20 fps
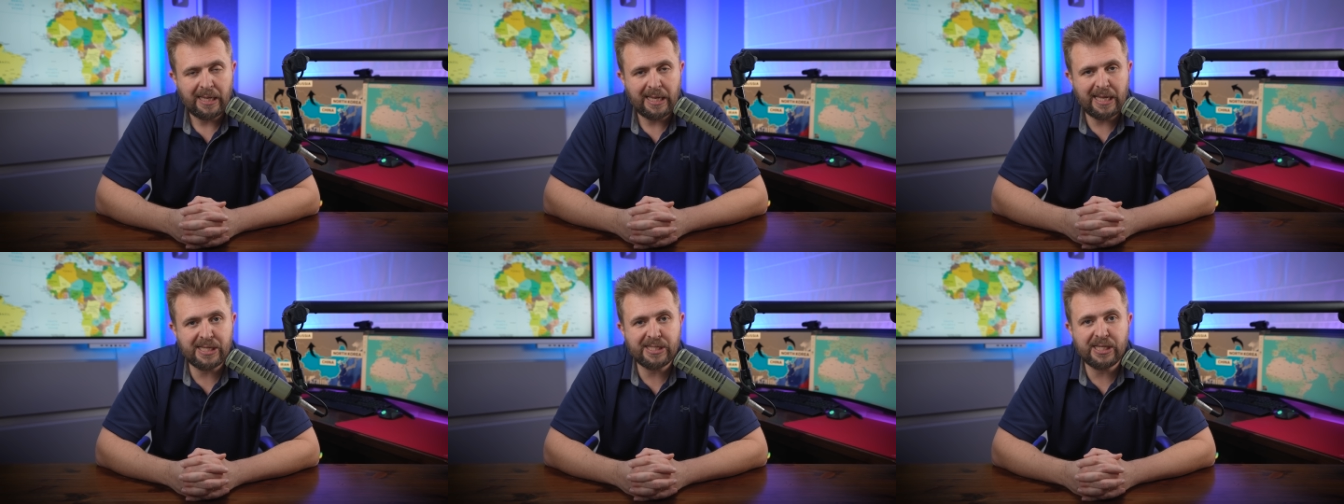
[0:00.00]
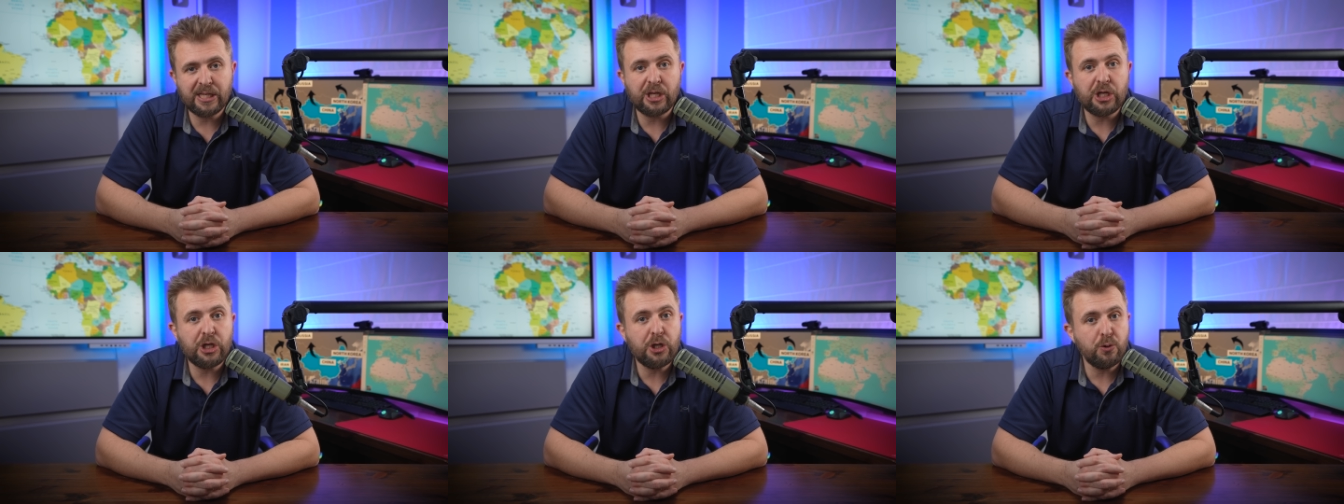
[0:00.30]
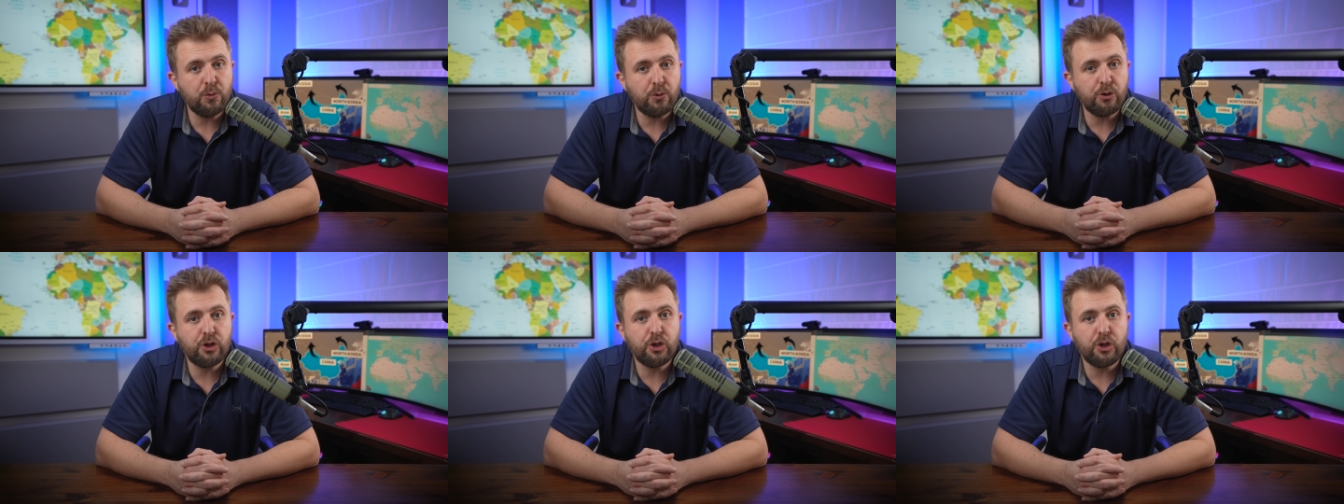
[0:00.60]
is a
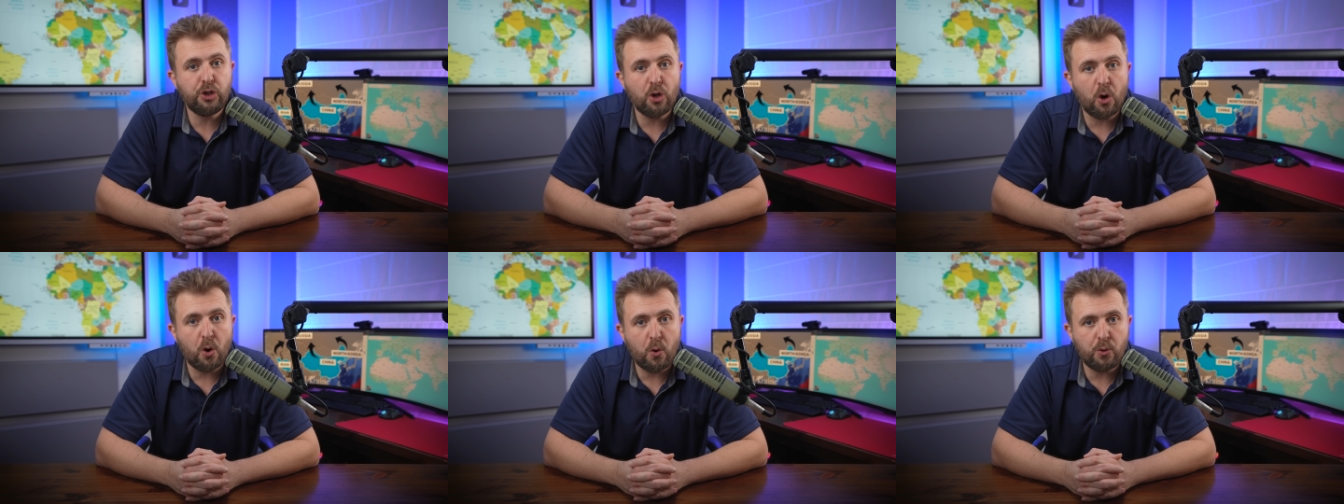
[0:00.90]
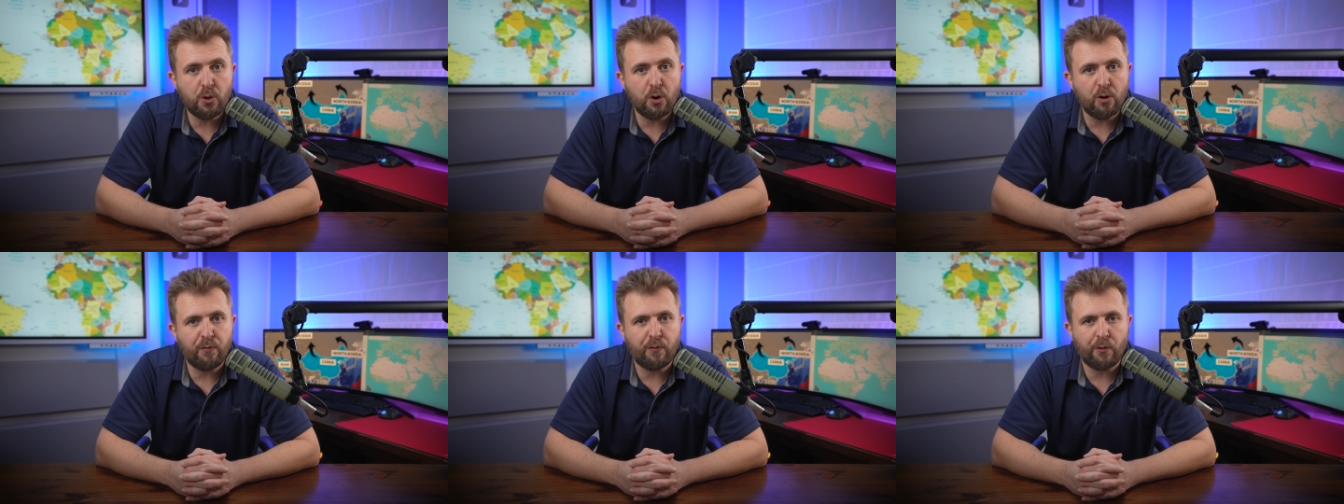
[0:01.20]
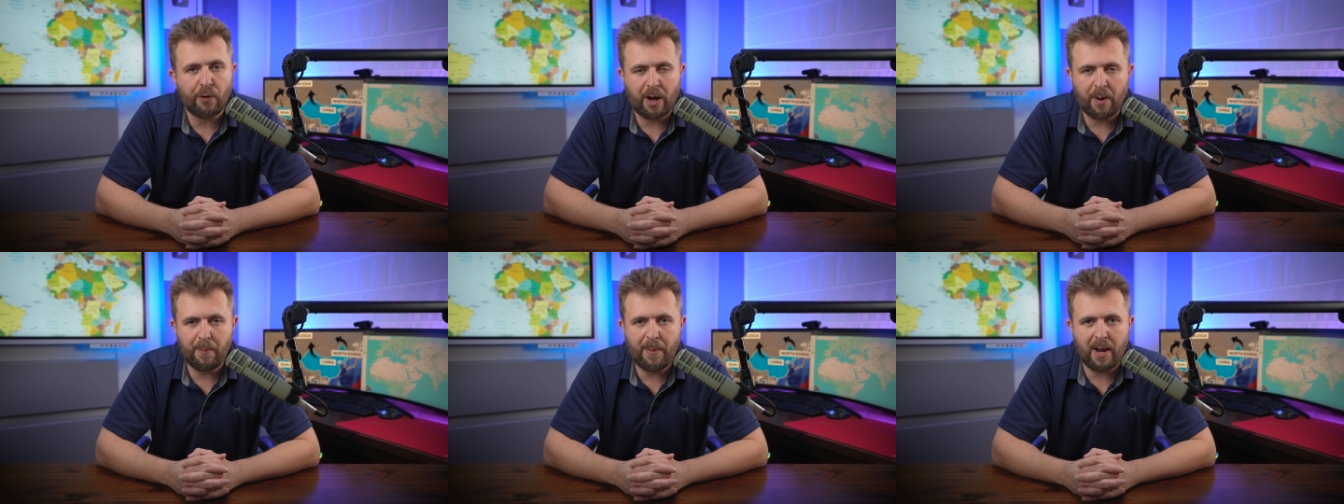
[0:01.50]
huge no-no
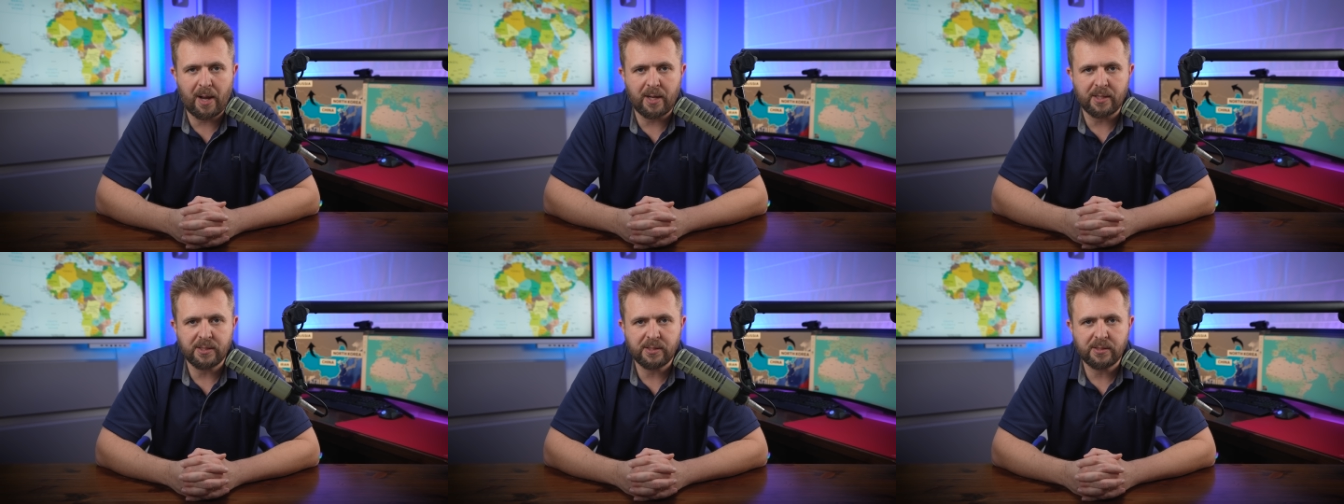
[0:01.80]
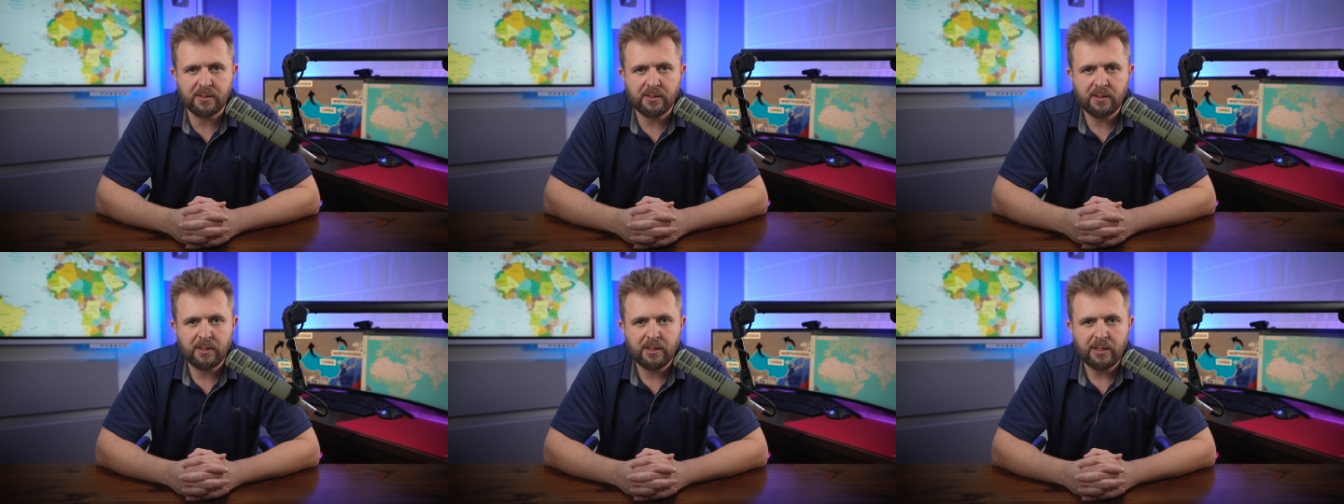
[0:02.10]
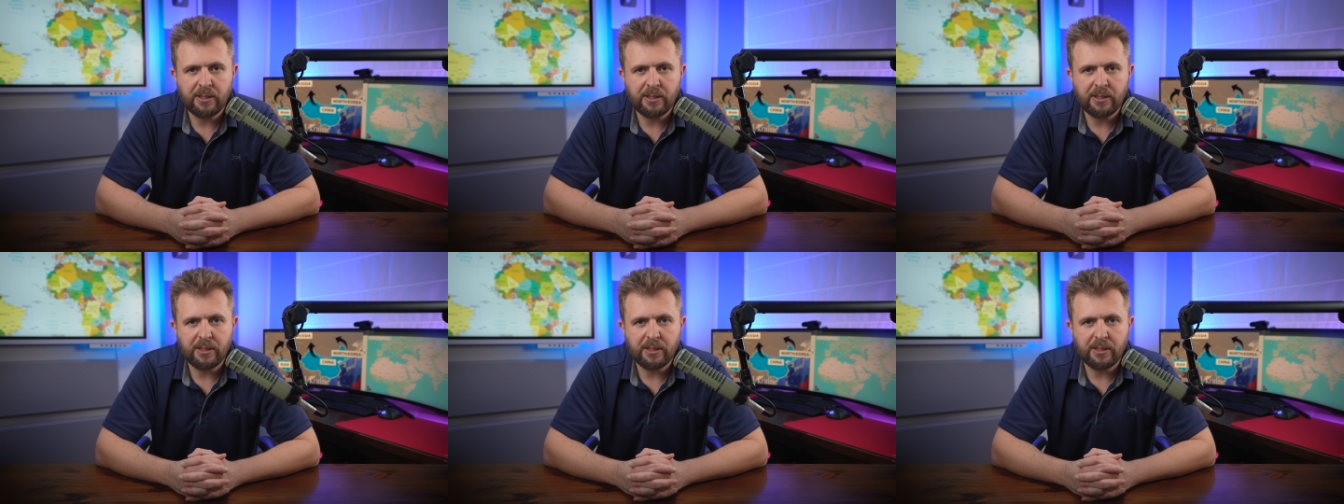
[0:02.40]
for Hamas.